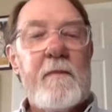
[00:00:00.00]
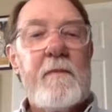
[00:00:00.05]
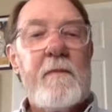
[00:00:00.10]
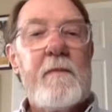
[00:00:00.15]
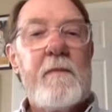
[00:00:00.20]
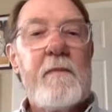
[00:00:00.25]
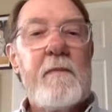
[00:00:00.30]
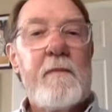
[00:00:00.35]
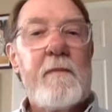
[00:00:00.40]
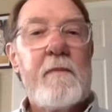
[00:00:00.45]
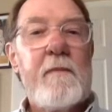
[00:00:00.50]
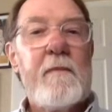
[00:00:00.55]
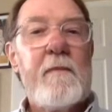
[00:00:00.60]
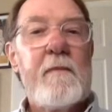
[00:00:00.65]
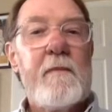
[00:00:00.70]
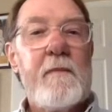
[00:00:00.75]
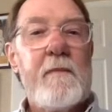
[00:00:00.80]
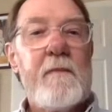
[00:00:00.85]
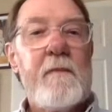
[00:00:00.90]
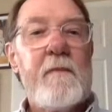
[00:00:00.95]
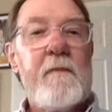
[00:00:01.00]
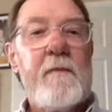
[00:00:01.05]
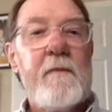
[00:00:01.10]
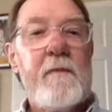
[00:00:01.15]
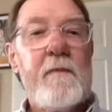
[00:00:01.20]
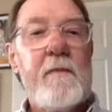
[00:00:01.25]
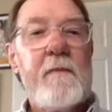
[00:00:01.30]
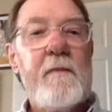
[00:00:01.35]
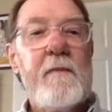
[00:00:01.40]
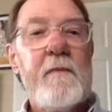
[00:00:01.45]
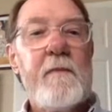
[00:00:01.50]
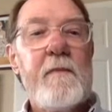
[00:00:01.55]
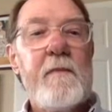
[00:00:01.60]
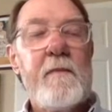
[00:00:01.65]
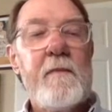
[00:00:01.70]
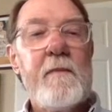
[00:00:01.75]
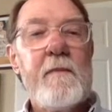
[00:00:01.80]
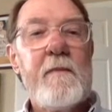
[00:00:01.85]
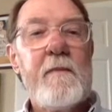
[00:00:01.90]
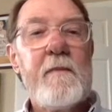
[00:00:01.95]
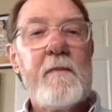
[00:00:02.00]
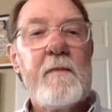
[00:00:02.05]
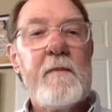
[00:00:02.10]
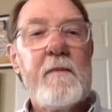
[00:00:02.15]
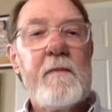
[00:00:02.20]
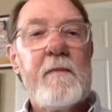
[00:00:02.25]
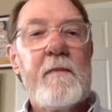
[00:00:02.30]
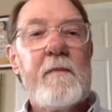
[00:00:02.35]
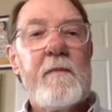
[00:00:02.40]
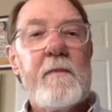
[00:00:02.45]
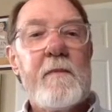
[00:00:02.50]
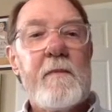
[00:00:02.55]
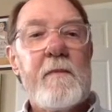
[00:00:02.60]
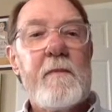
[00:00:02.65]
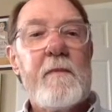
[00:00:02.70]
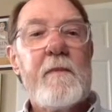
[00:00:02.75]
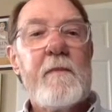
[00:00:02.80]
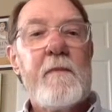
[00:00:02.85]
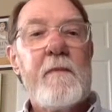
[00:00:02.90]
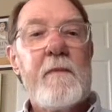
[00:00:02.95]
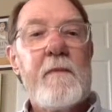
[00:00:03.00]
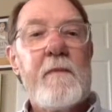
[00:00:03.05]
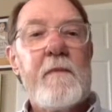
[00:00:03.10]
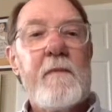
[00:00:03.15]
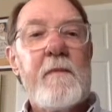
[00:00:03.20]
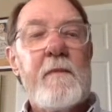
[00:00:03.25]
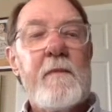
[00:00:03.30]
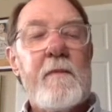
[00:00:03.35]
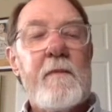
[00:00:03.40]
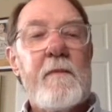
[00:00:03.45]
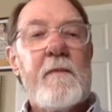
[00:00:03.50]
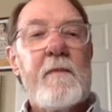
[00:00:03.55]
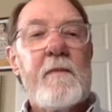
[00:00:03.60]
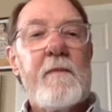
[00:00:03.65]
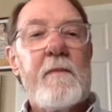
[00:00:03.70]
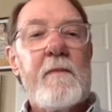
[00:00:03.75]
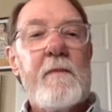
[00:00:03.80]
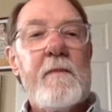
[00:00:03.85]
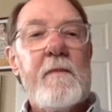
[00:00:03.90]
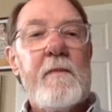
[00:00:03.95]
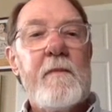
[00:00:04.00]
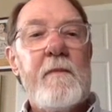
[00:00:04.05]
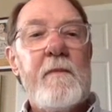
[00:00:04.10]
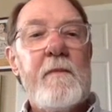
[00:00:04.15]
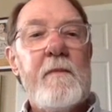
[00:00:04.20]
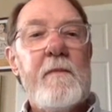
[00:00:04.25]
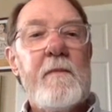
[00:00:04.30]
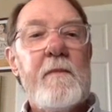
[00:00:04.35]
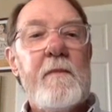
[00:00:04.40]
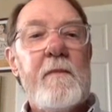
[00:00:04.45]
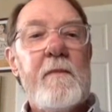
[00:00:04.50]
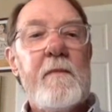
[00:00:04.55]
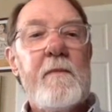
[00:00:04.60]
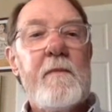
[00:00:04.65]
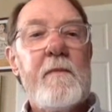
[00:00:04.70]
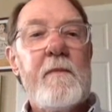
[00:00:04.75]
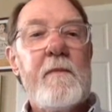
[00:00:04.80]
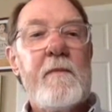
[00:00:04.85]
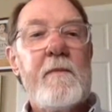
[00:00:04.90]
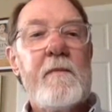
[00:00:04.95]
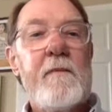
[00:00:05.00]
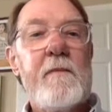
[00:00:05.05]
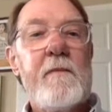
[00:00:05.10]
[no speech]